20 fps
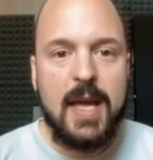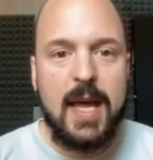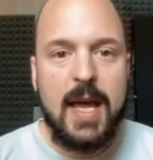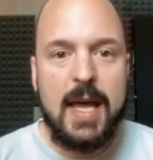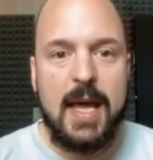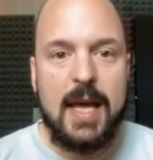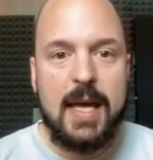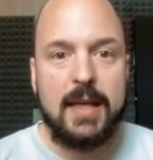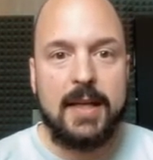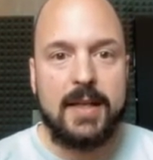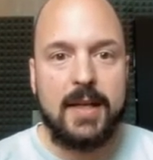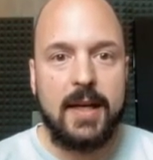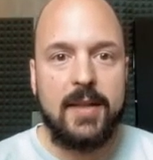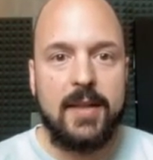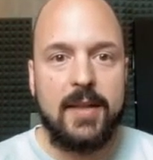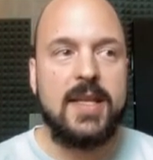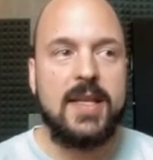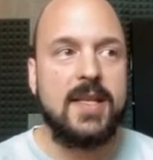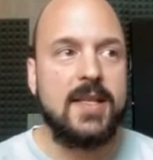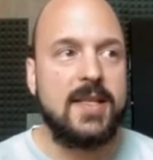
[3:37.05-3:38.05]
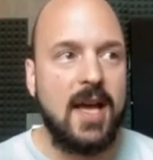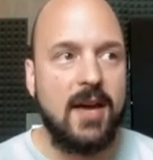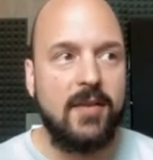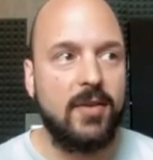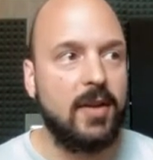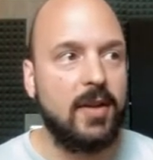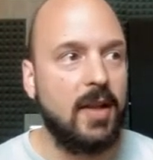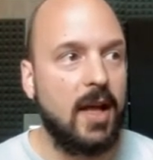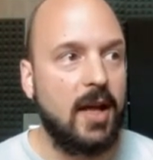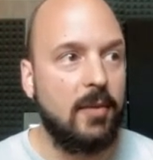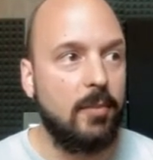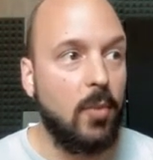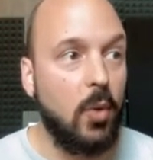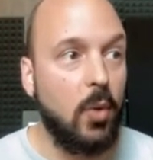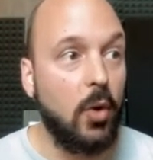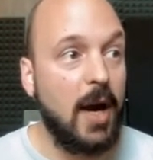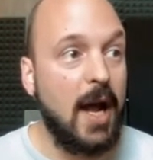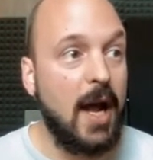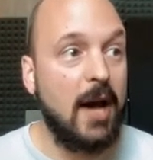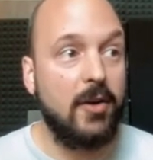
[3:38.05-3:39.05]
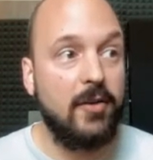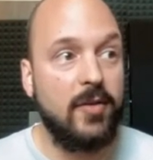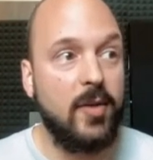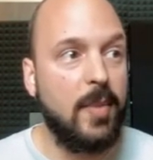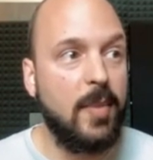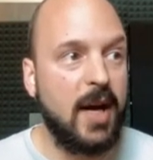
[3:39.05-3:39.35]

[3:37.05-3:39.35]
And uh, these have a lot more out of the